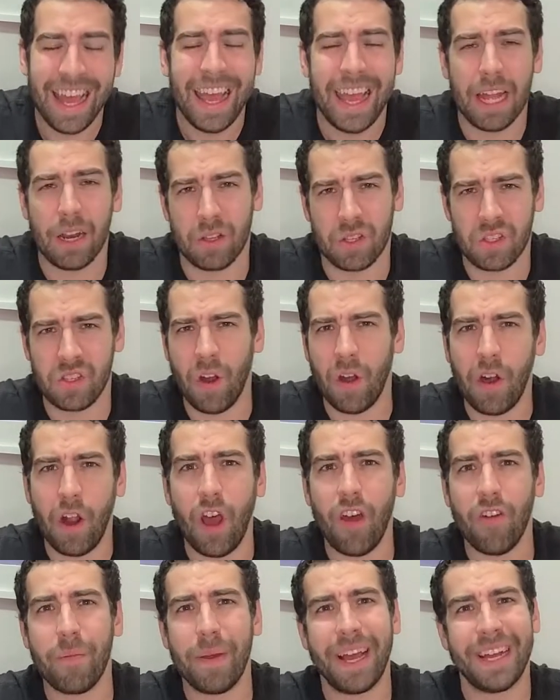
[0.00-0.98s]
It'll start
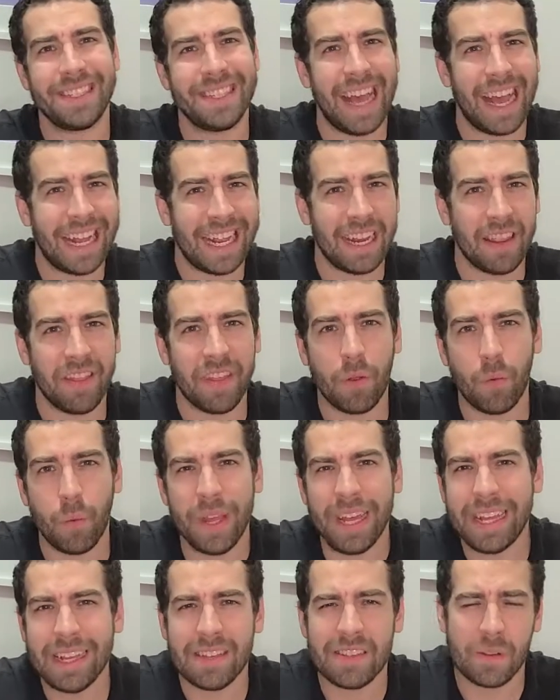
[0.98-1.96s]
off by attacking the
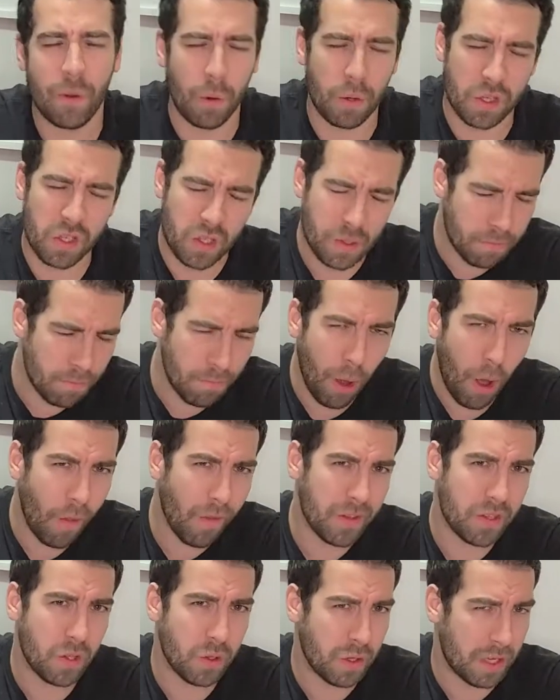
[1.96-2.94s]
weakest or
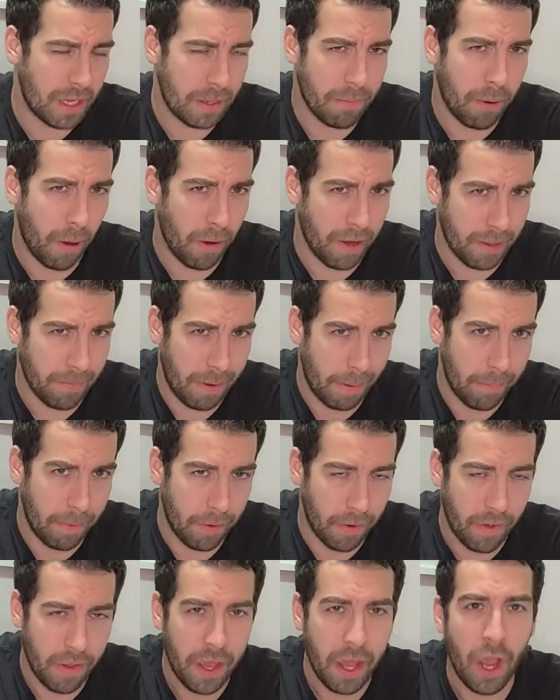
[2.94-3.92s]
smallest looking party
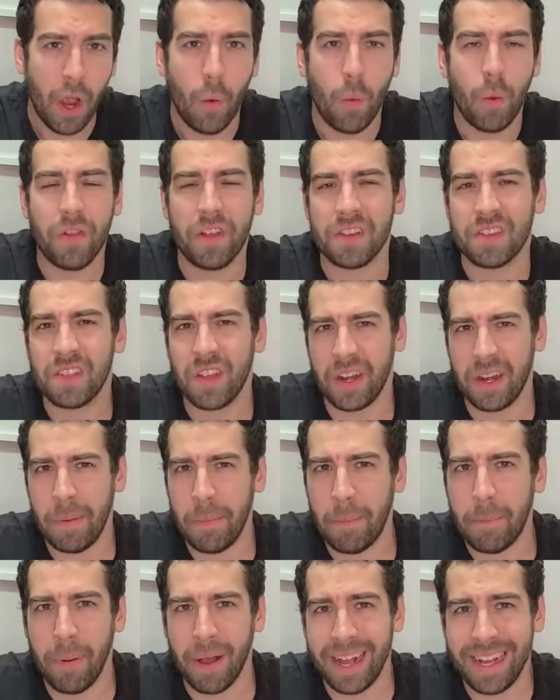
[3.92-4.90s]
member with a
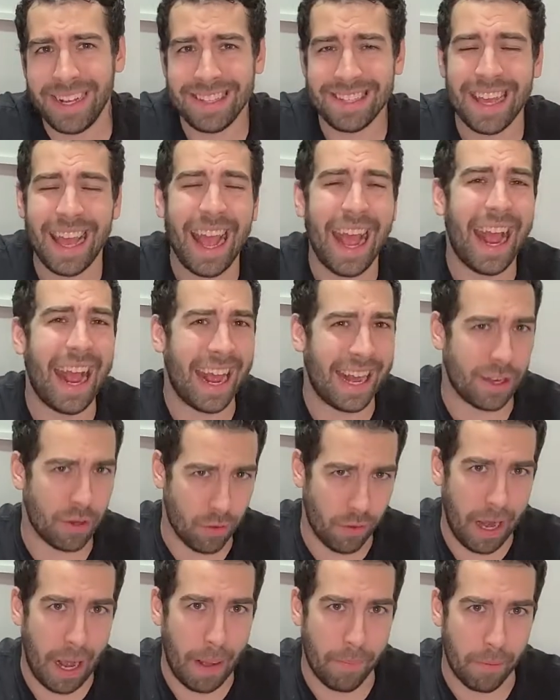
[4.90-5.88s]
sudden bite and
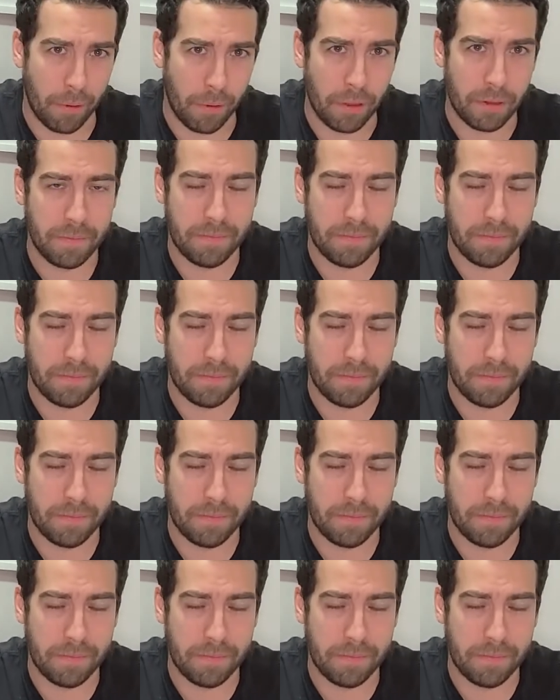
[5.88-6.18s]
grapple.